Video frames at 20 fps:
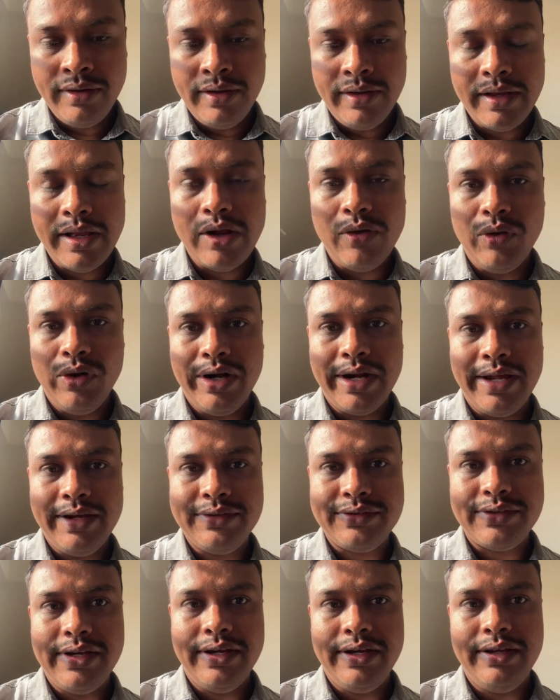have a
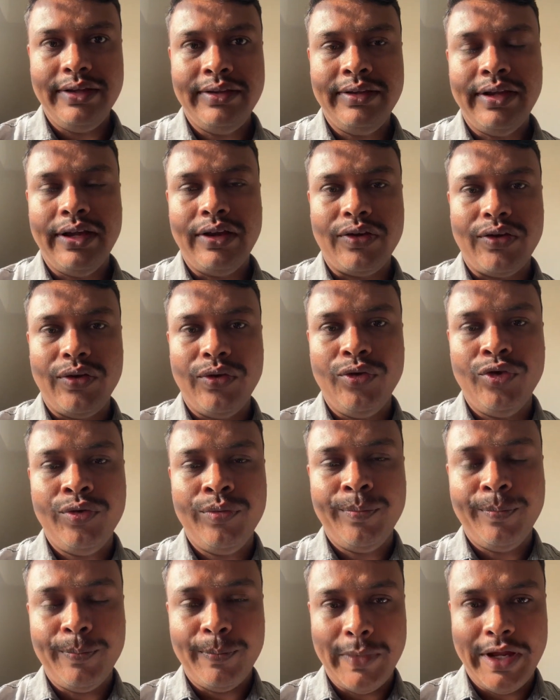nice day. Thank you.
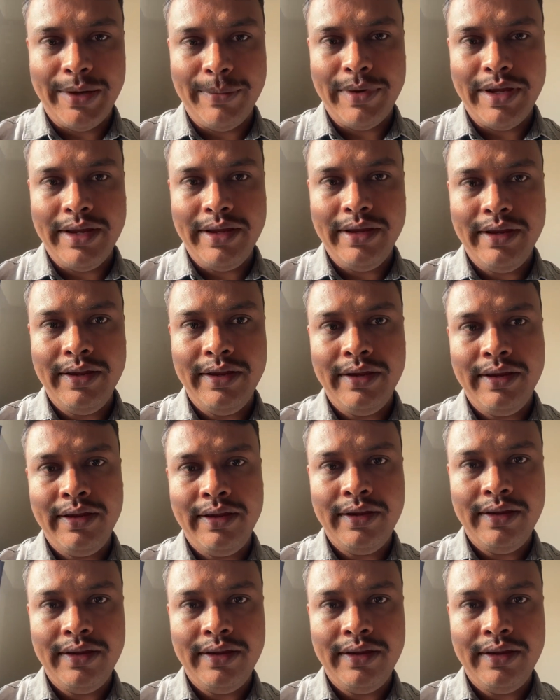Bye bye.